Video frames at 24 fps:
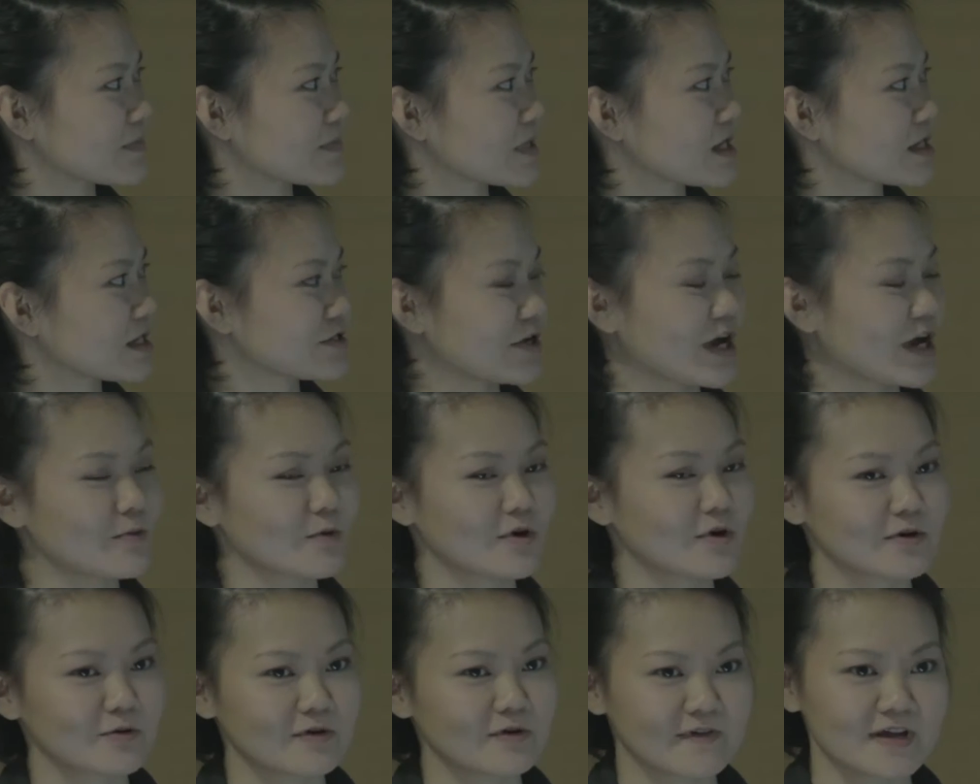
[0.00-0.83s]
So I
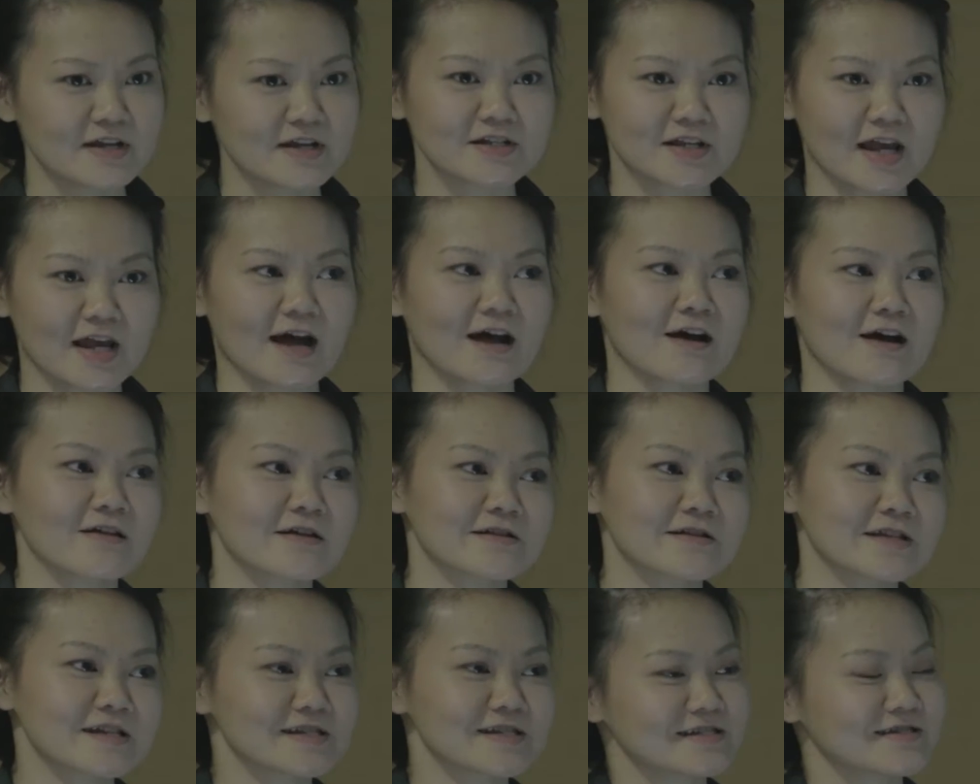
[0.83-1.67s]
work with Intel,
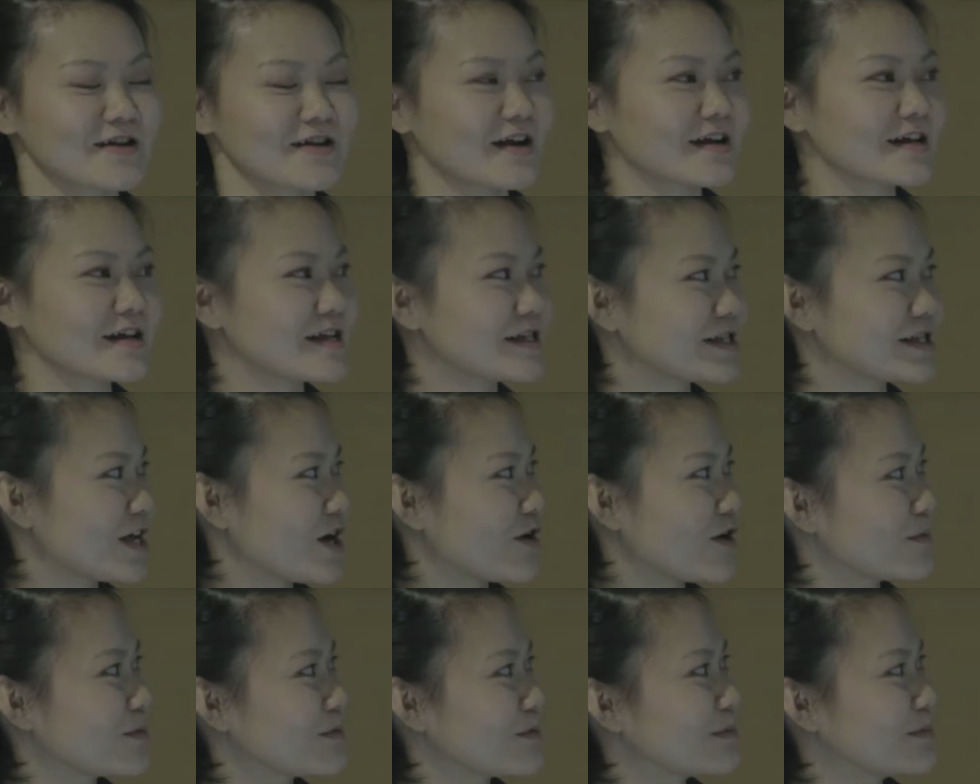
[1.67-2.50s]
and this is not an
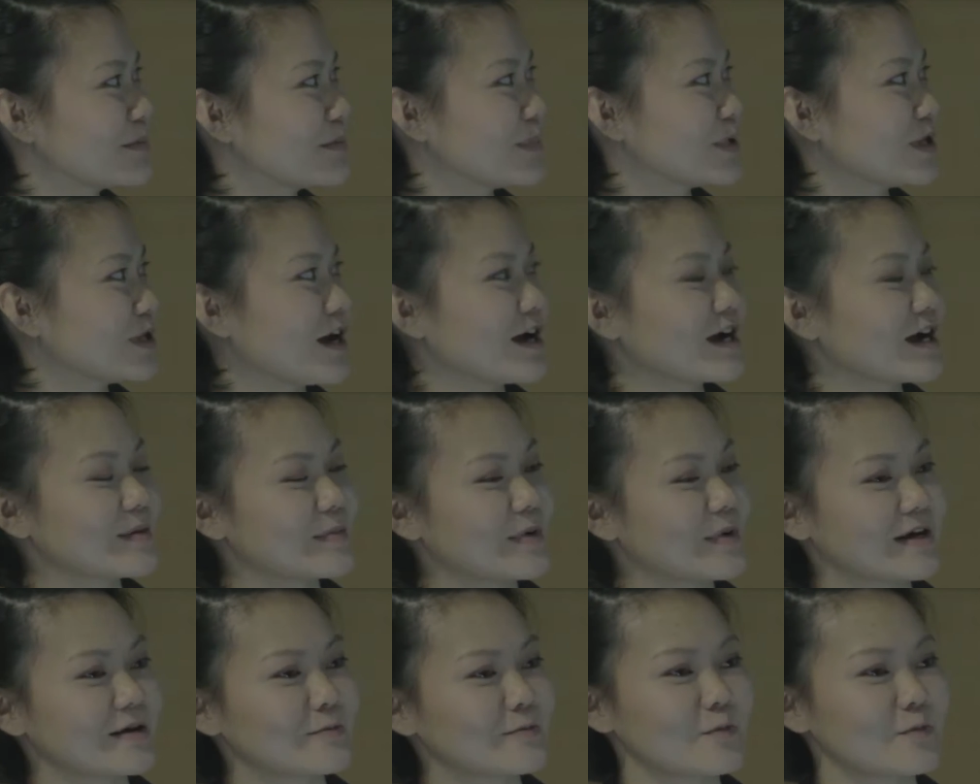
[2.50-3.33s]
Intel plug, but